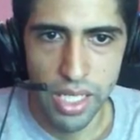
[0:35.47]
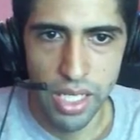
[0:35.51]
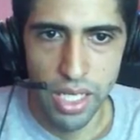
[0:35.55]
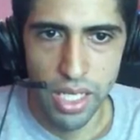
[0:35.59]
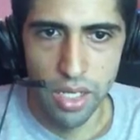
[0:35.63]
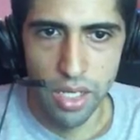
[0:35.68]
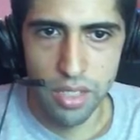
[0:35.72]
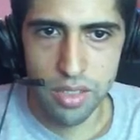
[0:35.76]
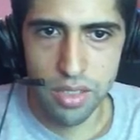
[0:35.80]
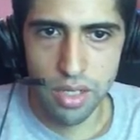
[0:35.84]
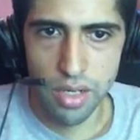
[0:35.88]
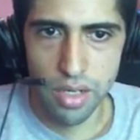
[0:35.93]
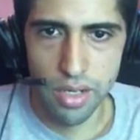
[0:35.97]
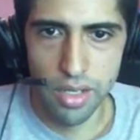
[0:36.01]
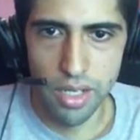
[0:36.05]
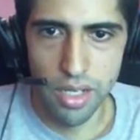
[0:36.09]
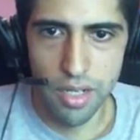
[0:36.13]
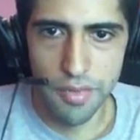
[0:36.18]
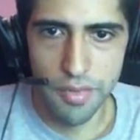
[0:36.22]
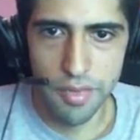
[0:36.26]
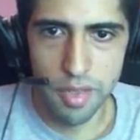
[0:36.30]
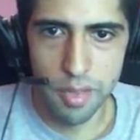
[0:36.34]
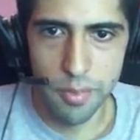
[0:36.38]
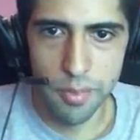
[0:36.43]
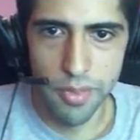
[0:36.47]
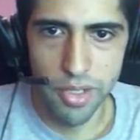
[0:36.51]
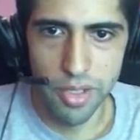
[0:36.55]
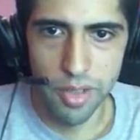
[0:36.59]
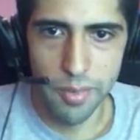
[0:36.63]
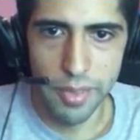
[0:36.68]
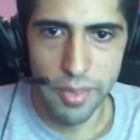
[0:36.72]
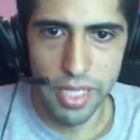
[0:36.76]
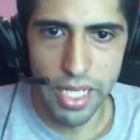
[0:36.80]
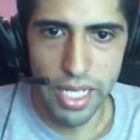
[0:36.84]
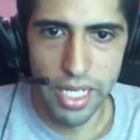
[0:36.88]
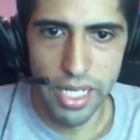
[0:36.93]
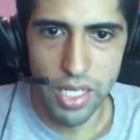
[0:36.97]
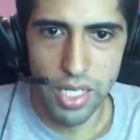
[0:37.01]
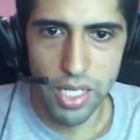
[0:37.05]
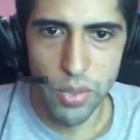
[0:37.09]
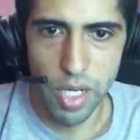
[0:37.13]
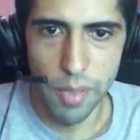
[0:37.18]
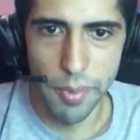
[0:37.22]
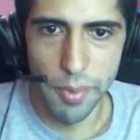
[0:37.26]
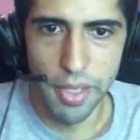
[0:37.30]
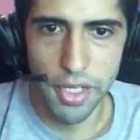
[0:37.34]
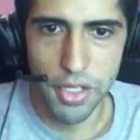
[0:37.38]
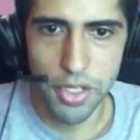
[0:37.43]
Starting off at the very beginning, you want to
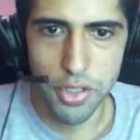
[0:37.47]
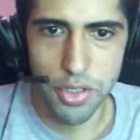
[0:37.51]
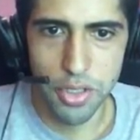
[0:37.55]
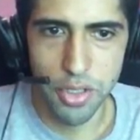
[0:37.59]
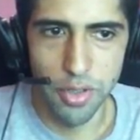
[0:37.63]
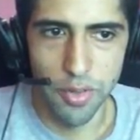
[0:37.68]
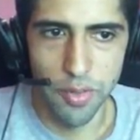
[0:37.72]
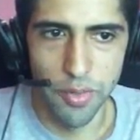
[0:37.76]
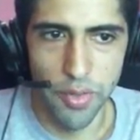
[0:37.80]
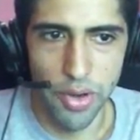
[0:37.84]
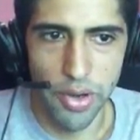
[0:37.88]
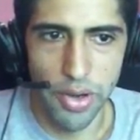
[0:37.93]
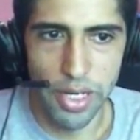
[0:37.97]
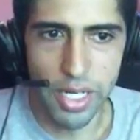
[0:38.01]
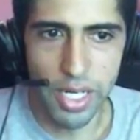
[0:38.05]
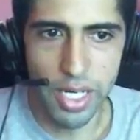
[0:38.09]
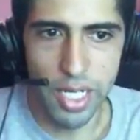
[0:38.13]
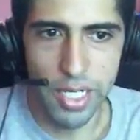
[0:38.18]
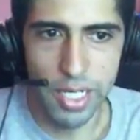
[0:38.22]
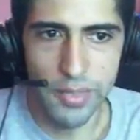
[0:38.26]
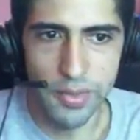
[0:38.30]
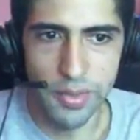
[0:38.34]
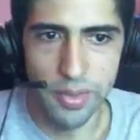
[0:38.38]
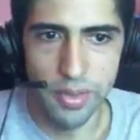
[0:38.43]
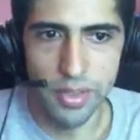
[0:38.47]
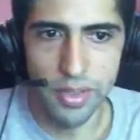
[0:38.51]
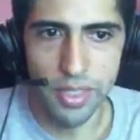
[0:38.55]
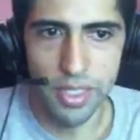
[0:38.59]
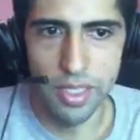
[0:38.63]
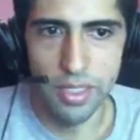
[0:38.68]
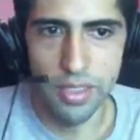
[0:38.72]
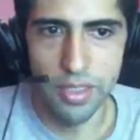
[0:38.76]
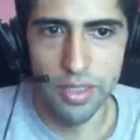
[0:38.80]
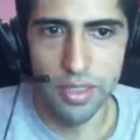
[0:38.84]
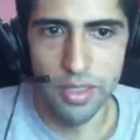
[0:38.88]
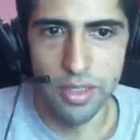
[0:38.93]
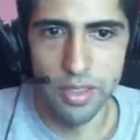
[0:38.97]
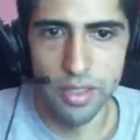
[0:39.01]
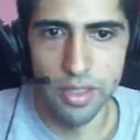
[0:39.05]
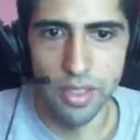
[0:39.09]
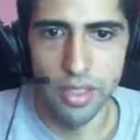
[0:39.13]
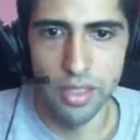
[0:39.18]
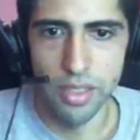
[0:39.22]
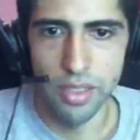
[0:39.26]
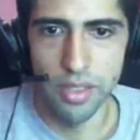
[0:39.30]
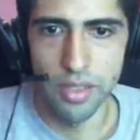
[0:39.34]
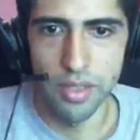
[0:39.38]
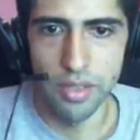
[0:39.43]
make sure you're very careful.
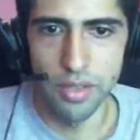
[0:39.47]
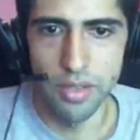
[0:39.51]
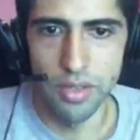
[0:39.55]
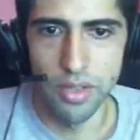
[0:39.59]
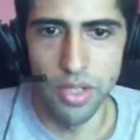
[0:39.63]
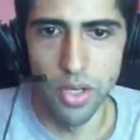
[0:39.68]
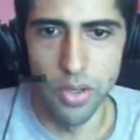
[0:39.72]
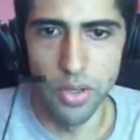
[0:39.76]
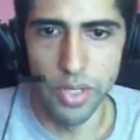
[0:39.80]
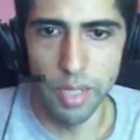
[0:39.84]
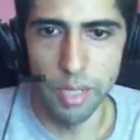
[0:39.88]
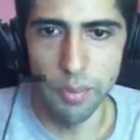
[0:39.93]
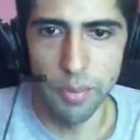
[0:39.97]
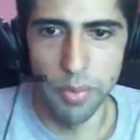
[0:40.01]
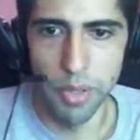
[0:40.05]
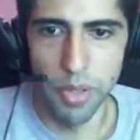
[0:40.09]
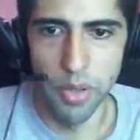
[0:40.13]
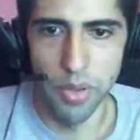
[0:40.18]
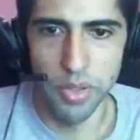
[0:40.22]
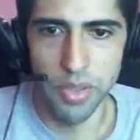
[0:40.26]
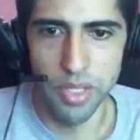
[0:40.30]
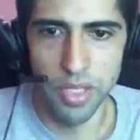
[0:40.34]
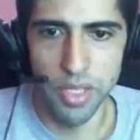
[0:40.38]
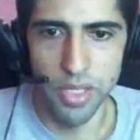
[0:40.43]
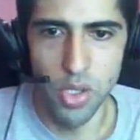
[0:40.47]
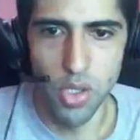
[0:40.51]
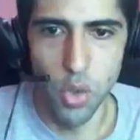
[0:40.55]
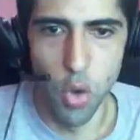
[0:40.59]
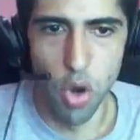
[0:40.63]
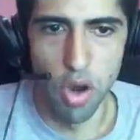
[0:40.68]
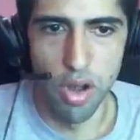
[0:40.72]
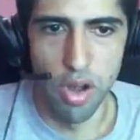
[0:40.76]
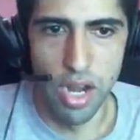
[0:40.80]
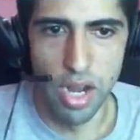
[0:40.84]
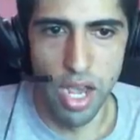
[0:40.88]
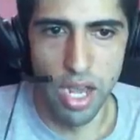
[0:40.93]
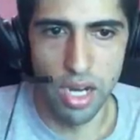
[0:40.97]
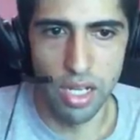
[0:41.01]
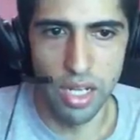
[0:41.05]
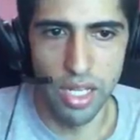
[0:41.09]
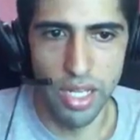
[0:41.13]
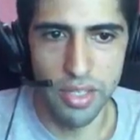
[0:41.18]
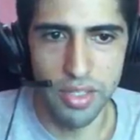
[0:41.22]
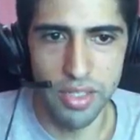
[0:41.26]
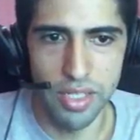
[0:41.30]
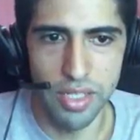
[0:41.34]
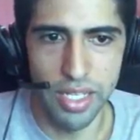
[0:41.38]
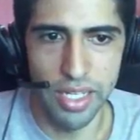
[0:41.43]
Don't get poked. You are not allowed
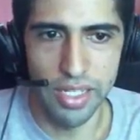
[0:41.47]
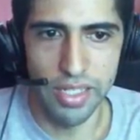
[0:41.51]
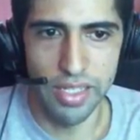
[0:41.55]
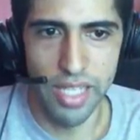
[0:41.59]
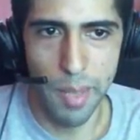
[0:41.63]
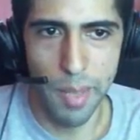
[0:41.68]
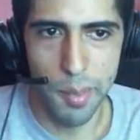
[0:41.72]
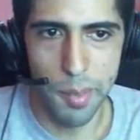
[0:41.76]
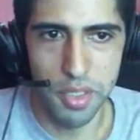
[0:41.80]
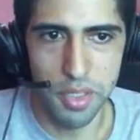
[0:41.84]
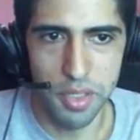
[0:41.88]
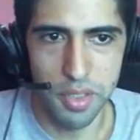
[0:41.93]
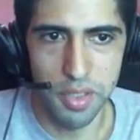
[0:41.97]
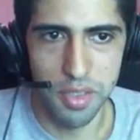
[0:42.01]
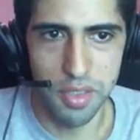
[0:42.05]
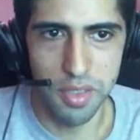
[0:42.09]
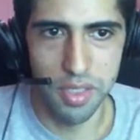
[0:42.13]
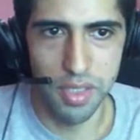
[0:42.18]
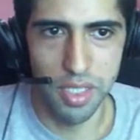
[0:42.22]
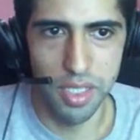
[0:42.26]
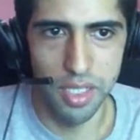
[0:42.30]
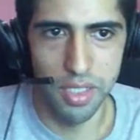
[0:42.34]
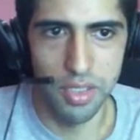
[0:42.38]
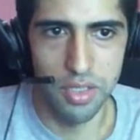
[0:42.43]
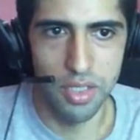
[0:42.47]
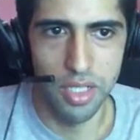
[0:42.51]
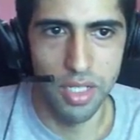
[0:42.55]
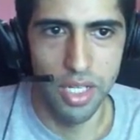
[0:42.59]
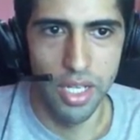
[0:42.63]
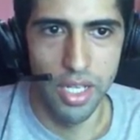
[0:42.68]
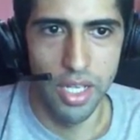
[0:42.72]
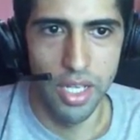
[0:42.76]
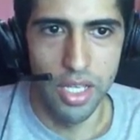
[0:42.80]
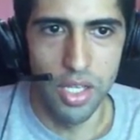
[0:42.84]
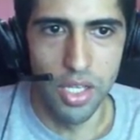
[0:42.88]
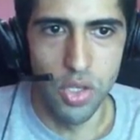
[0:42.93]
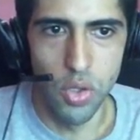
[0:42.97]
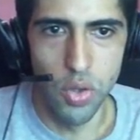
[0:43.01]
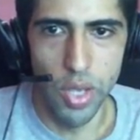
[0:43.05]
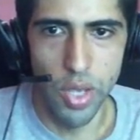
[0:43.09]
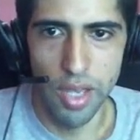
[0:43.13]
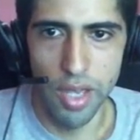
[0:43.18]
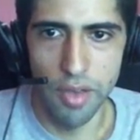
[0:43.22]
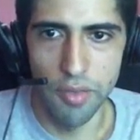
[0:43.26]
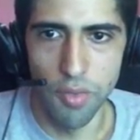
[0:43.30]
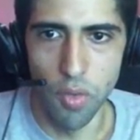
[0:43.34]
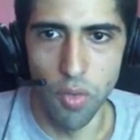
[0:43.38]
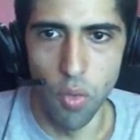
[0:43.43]
to take damage on this stage. You
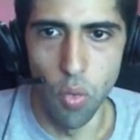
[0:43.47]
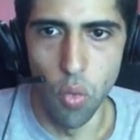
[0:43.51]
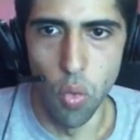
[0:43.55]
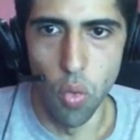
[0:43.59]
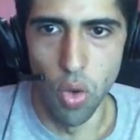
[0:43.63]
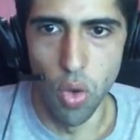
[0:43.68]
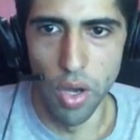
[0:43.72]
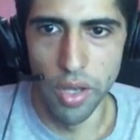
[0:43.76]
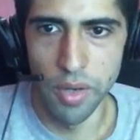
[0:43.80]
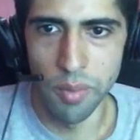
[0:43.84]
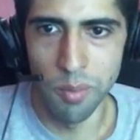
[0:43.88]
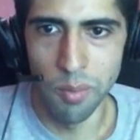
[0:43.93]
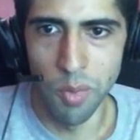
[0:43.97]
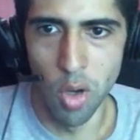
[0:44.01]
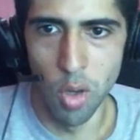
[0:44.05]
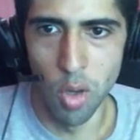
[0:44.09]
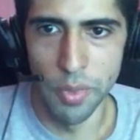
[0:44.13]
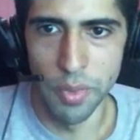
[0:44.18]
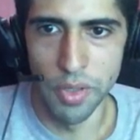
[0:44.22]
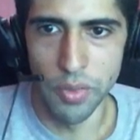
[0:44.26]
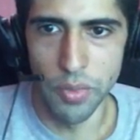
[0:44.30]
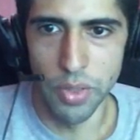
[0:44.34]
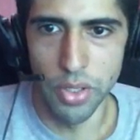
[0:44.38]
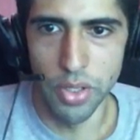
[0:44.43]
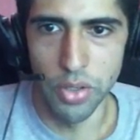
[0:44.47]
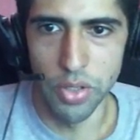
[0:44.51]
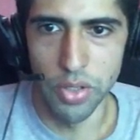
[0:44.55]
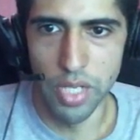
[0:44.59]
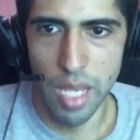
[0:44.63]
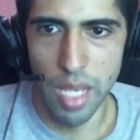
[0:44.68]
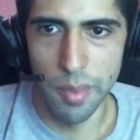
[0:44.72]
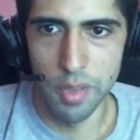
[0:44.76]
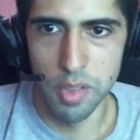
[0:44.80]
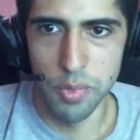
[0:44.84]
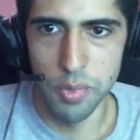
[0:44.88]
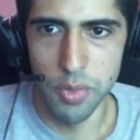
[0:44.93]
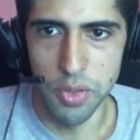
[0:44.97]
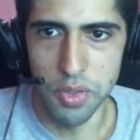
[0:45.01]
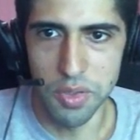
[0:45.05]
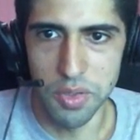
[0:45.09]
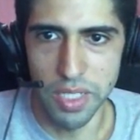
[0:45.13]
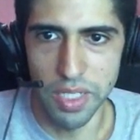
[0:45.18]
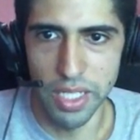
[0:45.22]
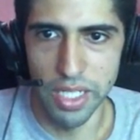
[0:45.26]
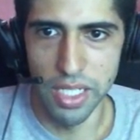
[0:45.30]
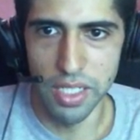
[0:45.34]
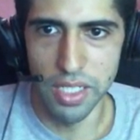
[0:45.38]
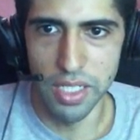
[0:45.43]
have one moment where you're damage
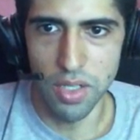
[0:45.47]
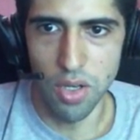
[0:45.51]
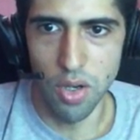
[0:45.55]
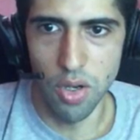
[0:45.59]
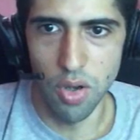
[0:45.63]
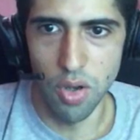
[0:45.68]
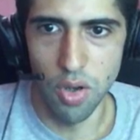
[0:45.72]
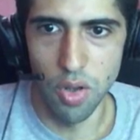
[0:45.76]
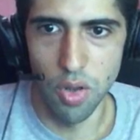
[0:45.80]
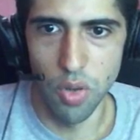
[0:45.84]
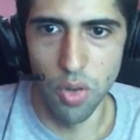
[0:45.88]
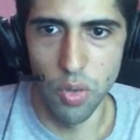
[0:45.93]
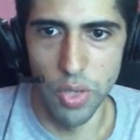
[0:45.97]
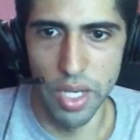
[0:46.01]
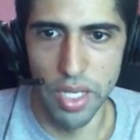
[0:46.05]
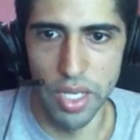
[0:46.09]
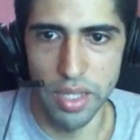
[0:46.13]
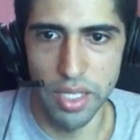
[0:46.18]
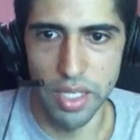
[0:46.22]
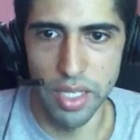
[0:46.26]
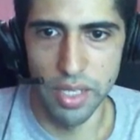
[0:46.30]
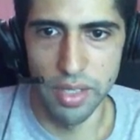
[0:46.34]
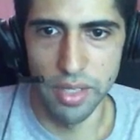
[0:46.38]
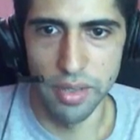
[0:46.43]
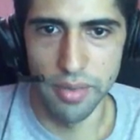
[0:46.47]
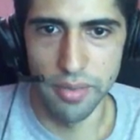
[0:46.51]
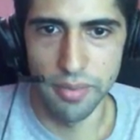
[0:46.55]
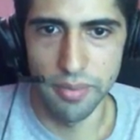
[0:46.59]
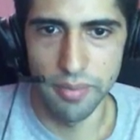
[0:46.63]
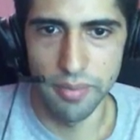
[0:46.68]
boosting, and it's all the way at the end.